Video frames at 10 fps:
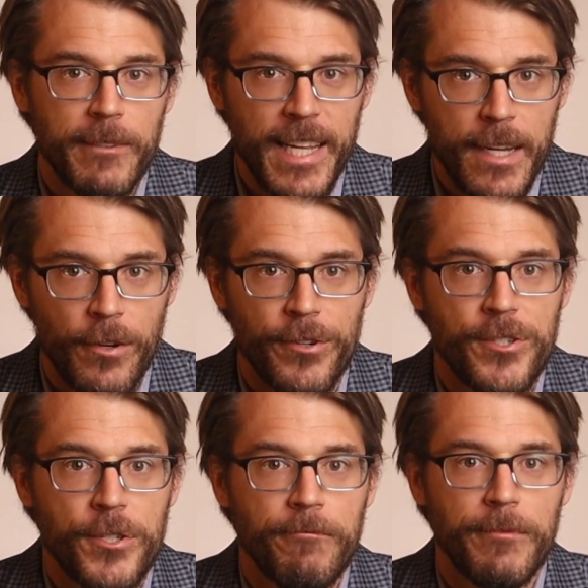
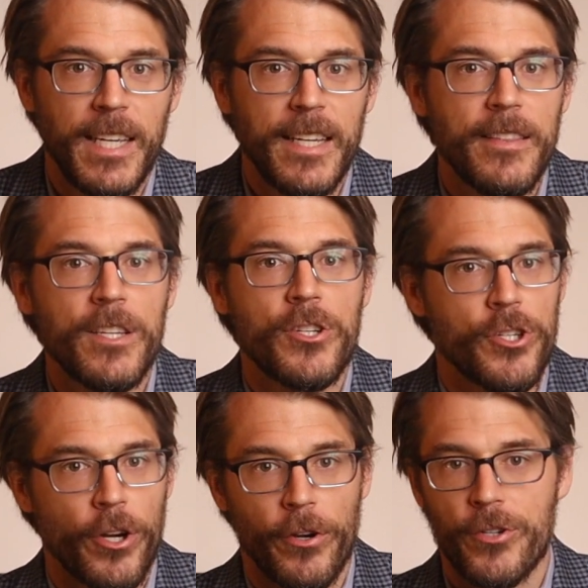leaders, in this
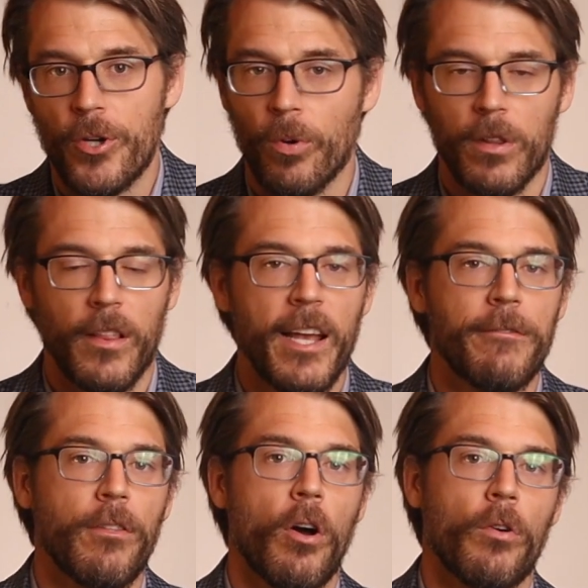church who are
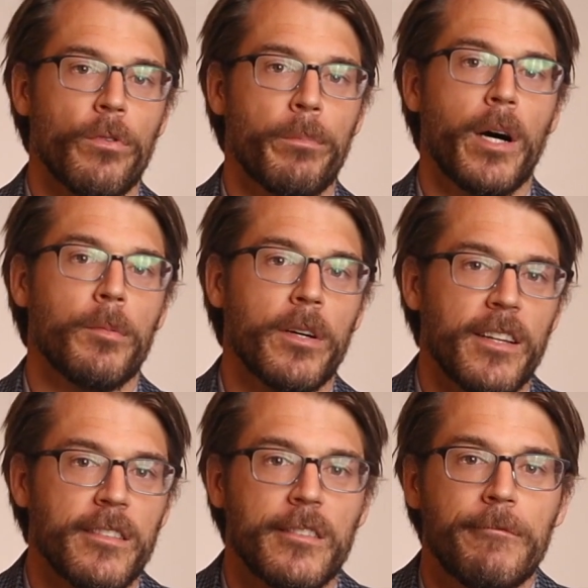lifelong
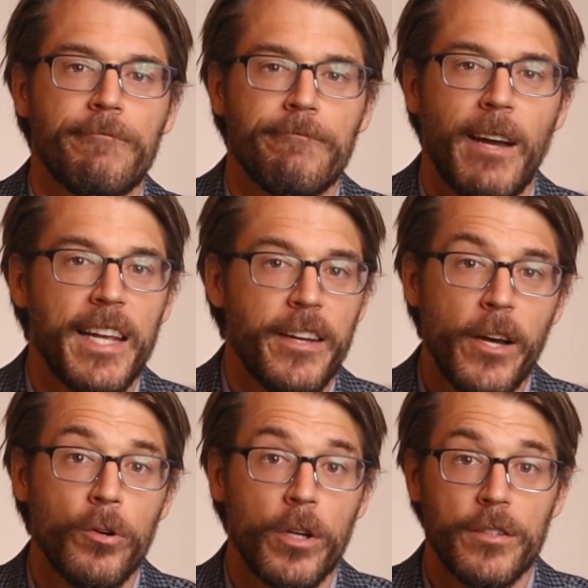Republicans. I
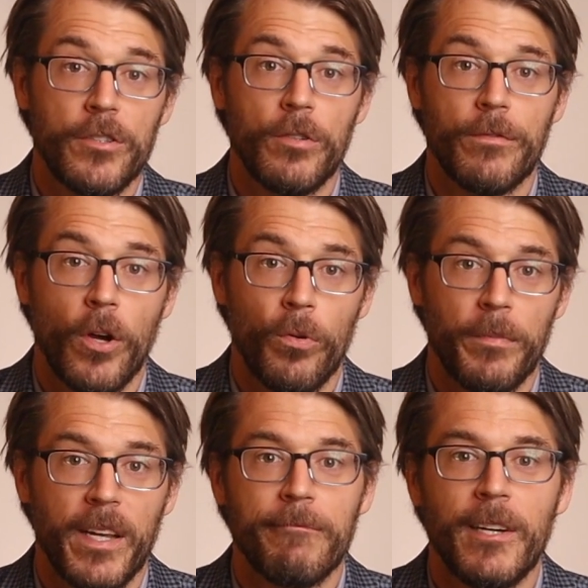know, because you've
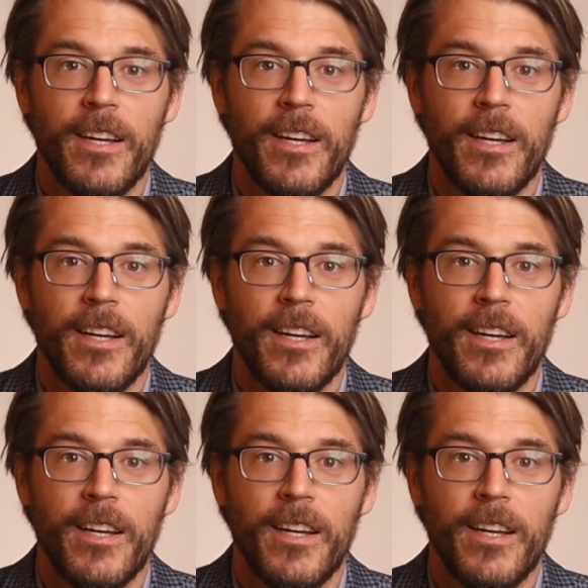told me.